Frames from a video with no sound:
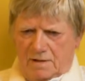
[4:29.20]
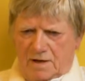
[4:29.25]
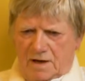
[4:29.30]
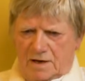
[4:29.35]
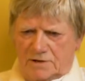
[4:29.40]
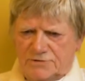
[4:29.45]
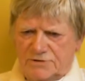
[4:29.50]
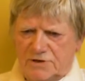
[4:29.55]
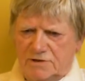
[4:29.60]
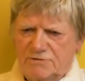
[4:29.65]

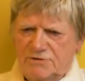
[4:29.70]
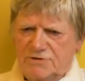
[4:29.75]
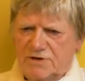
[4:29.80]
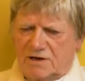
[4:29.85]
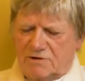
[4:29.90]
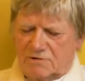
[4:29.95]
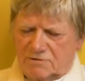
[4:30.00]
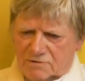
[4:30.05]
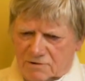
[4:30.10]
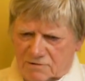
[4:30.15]

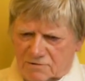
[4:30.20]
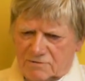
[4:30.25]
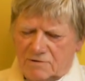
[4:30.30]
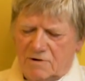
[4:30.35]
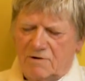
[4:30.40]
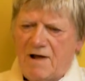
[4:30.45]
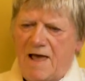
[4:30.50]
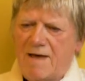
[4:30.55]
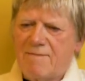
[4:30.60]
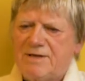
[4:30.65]
associate
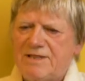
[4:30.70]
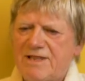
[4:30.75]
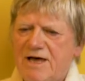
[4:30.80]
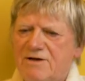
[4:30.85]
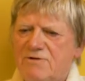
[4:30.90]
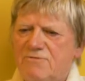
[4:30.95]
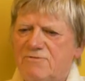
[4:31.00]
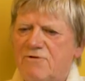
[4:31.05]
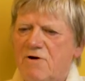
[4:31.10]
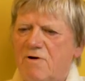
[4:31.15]
or
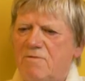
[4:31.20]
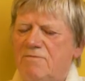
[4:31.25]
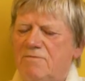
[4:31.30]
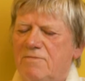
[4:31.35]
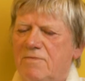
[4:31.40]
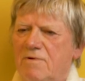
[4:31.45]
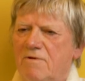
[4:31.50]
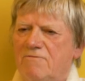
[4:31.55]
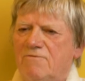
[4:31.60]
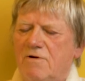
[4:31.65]
emanate from
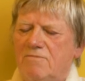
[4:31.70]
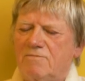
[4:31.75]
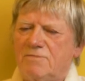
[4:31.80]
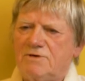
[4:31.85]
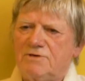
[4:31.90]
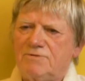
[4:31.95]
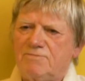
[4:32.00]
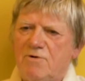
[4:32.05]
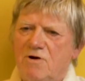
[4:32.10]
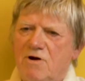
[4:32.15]

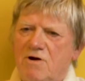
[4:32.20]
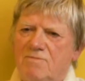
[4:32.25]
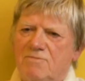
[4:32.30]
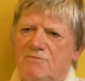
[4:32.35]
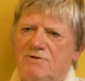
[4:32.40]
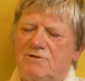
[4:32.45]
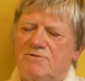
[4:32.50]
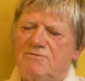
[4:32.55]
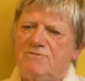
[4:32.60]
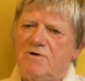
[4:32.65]
these
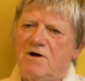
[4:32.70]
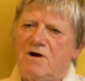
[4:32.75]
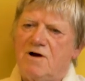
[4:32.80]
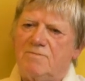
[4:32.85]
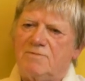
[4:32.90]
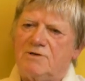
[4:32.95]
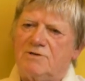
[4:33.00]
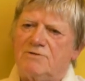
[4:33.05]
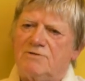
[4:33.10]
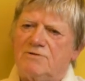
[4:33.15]
primary
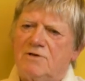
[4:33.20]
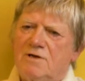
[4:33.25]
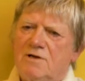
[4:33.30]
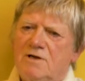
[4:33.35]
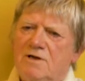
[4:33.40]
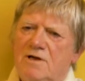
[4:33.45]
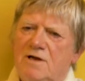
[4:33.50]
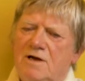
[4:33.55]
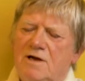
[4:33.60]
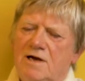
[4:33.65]
defilements.
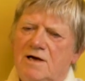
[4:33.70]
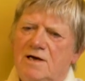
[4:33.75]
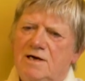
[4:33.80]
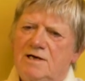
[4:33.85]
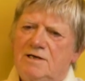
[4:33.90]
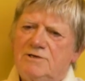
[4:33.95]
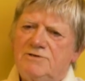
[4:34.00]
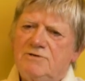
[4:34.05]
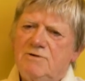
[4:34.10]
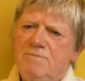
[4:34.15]

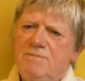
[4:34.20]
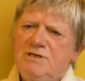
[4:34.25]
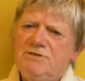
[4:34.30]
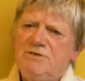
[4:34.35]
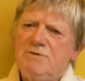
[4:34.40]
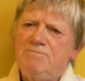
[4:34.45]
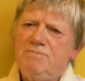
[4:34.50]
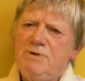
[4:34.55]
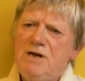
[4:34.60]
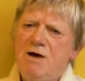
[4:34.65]
So it means
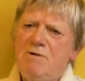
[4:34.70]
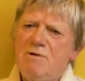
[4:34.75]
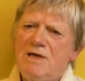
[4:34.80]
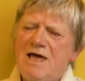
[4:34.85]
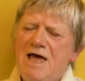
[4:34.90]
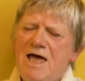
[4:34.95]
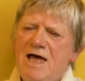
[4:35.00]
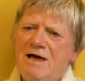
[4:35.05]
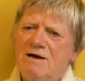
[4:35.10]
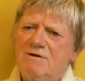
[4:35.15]
a blowing
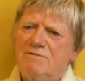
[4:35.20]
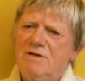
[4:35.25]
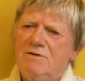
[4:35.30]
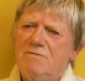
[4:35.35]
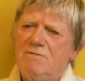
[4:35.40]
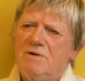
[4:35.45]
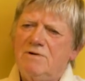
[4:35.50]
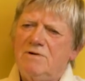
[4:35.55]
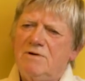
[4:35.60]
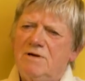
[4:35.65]
out.
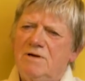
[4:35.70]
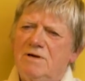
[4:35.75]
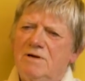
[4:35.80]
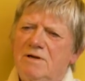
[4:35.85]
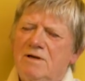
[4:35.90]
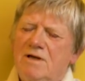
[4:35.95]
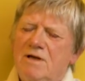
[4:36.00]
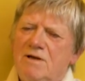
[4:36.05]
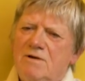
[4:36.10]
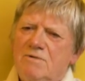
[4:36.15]
Now,
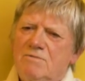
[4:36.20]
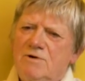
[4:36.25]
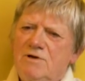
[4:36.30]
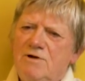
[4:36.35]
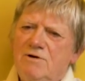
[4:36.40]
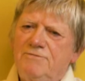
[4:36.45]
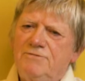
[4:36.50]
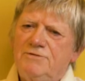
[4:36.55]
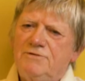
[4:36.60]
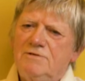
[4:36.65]
we
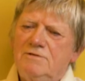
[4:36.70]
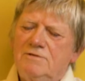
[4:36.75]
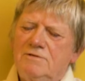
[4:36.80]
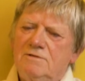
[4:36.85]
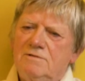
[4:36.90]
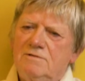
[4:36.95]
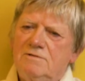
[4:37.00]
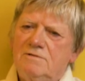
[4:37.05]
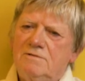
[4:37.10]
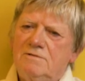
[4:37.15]

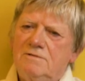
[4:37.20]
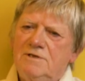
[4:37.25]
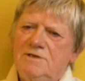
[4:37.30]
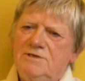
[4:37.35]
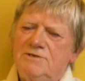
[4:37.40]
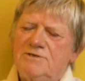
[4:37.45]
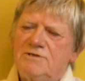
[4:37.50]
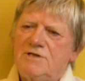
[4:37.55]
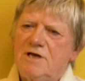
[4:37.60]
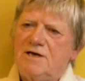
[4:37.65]
often
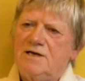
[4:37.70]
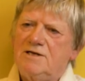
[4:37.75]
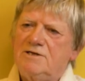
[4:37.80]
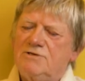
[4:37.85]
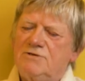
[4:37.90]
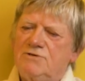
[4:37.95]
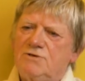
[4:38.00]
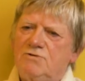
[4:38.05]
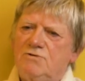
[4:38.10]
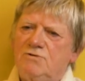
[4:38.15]
these
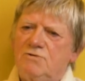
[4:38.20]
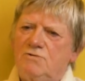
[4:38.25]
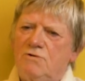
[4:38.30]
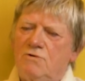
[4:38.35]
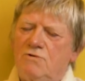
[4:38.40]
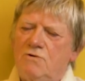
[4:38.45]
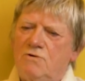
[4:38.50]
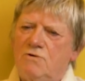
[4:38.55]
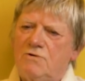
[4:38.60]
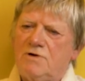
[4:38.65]
days
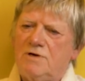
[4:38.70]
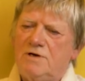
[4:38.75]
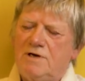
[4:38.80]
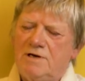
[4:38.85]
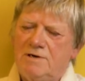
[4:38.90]
talk